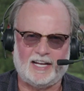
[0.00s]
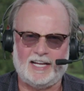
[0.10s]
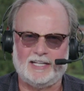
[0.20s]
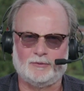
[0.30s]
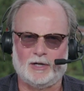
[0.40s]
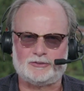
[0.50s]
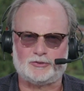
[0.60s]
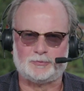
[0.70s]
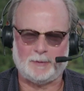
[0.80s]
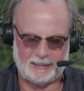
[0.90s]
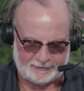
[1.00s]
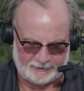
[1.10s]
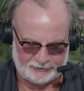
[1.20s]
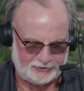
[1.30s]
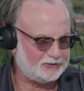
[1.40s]
today in retrospect,
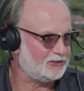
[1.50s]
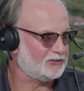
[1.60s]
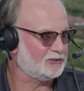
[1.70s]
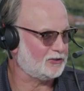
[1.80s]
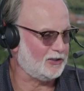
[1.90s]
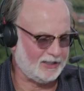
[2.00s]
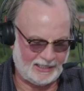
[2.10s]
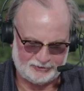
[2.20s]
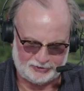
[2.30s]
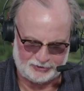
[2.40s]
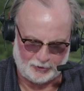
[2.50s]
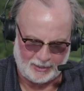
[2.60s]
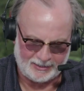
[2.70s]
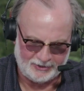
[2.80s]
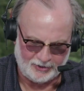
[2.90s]
uh, since this is our last
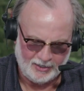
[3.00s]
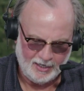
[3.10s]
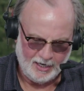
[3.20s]
show out here.